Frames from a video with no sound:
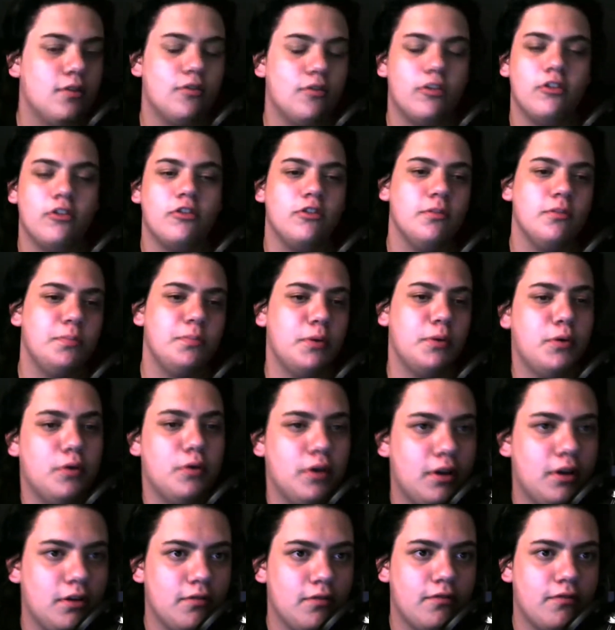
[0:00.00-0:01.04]
just a
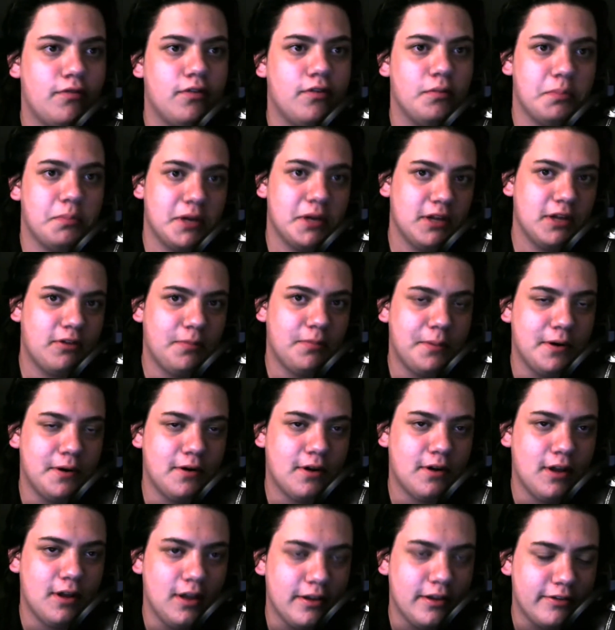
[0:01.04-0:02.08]
point for
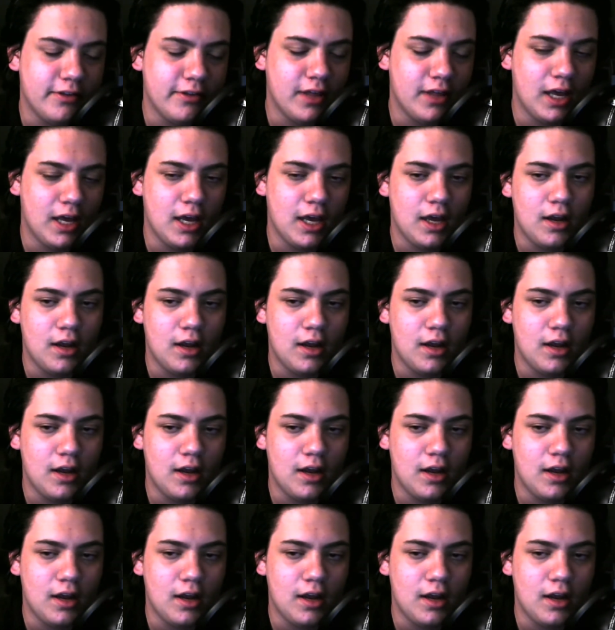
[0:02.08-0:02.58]
Pittsburgh is that